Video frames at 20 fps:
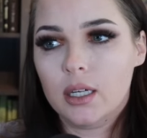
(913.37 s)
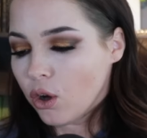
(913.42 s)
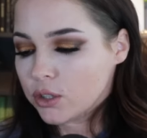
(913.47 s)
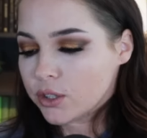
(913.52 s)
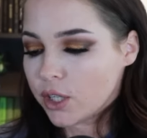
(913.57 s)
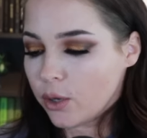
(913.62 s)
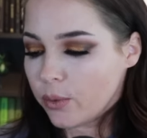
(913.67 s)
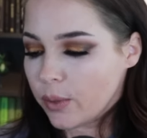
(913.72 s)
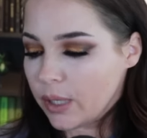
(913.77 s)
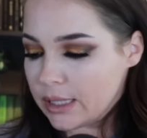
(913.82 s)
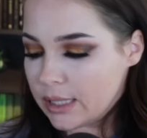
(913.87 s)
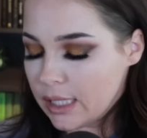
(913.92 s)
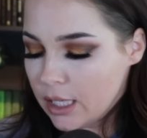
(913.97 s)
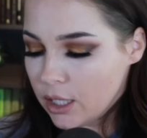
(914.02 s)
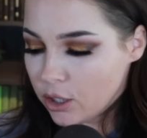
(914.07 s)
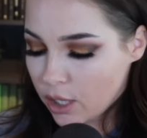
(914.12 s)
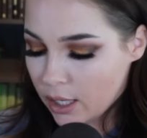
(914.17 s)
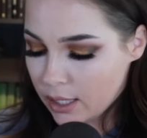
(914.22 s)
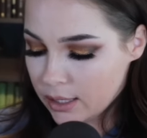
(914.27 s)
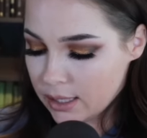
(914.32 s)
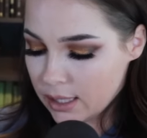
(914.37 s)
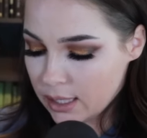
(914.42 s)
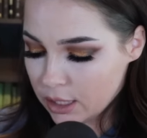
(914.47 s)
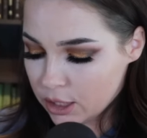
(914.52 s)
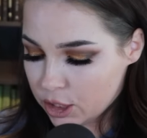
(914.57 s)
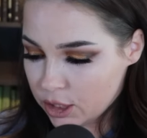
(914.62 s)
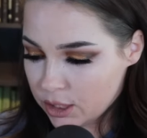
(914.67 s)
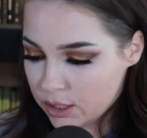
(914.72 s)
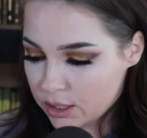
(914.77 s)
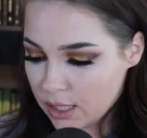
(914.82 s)
Also, isn't it crazy
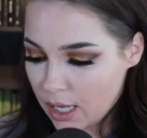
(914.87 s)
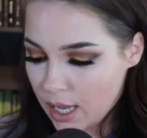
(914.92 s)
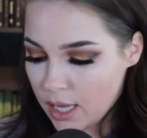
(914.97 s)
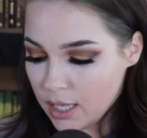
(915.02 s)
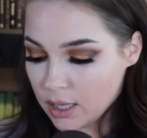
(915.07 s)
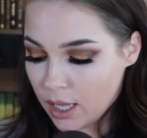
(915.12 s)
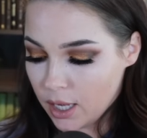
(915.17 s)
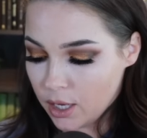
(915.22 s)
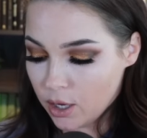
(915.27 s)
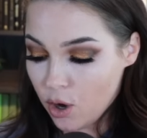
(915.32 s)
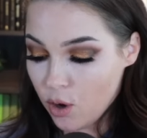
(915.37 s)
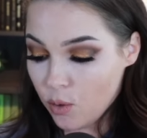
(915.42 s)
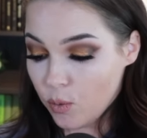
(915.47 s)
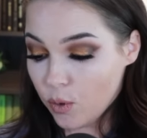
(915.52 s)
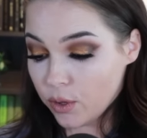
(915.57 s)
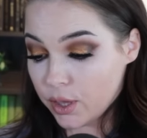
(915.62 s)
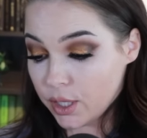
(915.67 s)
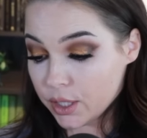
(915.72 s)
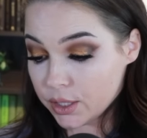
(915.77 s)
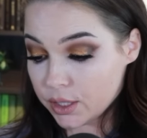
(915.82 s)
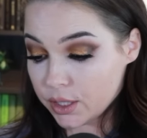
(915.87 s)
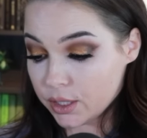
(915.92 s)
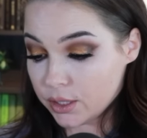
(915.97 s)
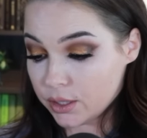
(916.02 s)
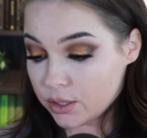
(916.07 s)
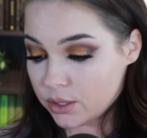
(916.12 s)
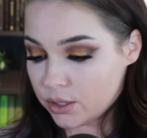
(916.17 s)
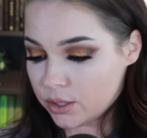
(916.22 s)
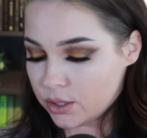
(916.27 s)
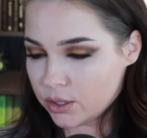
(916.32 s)
that she's saying like, oh, well, this
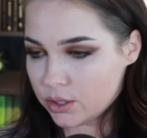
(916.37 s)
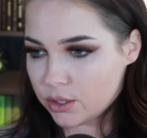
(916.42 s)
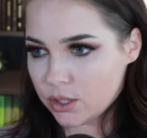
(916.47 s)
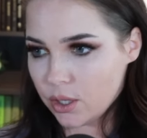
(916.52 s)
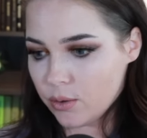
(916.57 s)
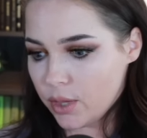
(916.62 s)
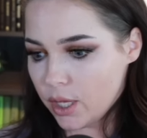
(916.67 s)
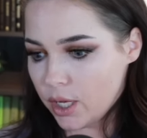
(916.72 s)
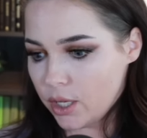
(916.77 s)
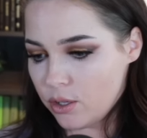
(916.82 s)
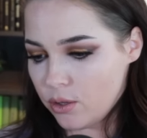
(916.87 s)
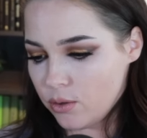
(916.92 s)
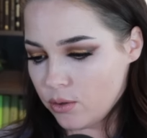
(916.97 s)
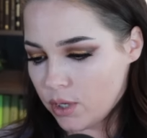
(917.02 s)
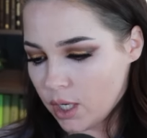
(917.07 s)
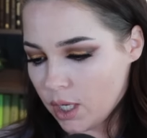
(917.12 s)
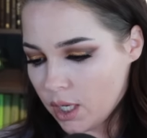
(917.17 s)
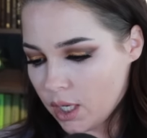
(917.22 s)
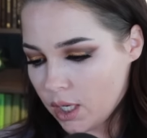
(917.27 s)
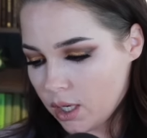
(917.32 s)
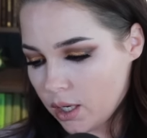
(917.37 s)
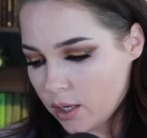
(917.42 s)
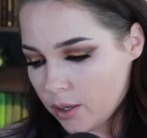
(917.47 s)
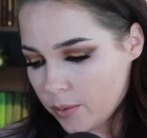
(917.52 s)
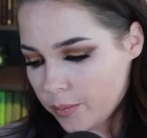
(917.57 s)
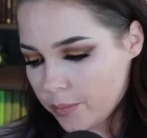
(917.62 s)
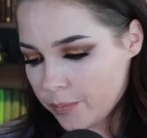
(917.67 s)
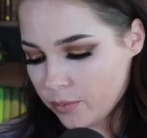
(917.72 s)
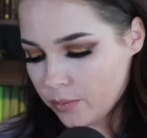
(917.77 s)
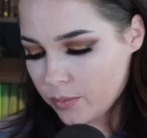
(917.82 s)
is so that you can,
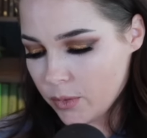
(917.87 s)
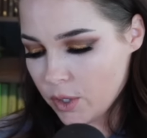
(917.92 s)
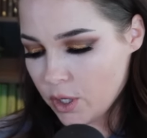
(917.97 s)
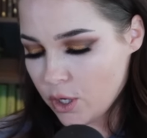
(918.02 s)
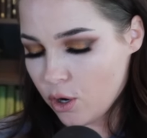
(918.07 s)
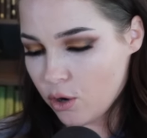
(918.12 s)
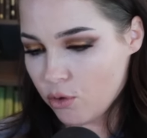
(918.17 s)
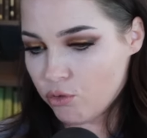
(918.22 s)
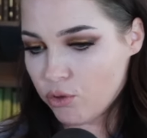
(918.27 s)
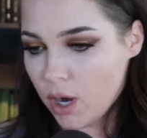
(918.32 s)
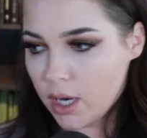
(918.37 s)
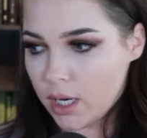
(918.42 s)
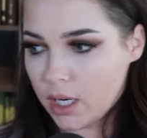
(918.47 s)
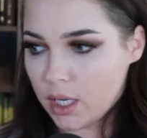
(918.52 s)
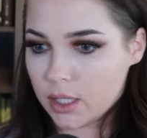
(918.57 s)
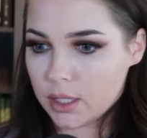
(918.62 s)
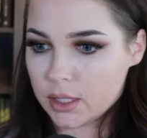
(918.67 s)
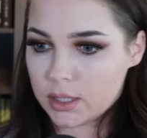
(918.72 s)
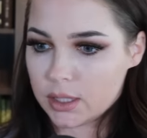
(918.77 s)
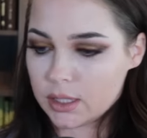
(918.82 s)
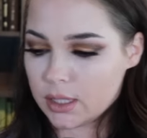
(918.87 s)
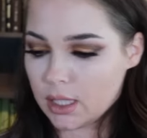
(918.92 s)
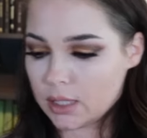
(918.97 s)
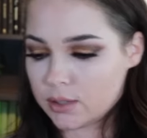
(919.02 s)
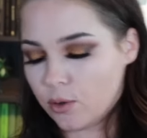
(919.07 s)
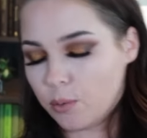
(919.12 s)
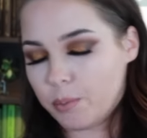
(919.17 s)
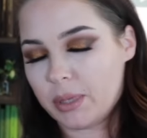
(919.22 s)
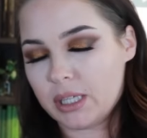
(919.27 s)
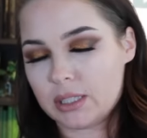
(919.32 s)
you know, run a
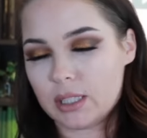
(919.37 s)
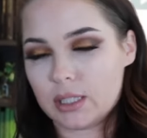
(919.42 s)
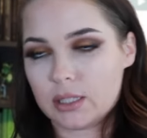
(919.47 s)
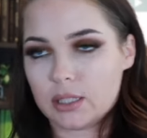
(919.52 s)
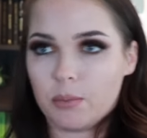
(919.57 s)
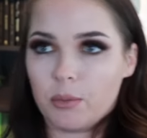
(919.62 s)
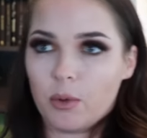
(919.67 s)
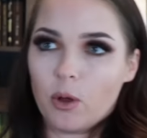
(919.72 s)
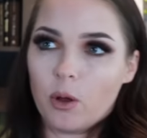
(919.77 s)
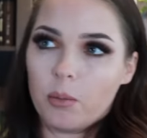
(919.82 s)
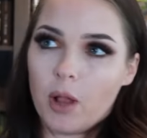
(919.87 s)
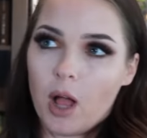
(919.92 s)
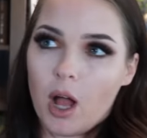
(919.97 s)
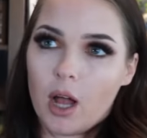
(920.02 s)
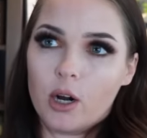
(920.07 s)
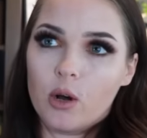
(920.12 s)
successful business and blah, blah, blah.